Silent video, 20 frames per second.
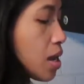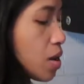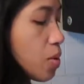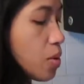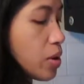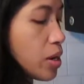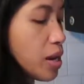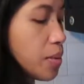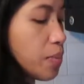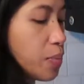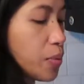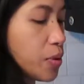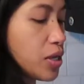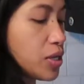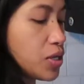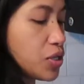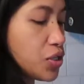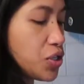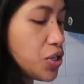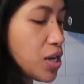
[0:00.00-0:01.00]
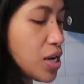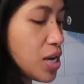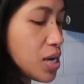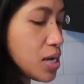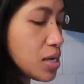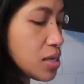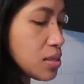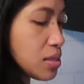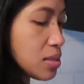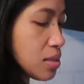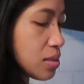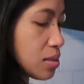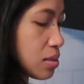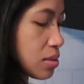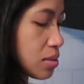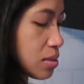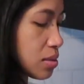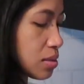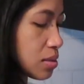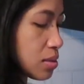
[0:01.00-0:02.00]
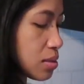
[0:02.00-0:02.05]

We're gonna put just,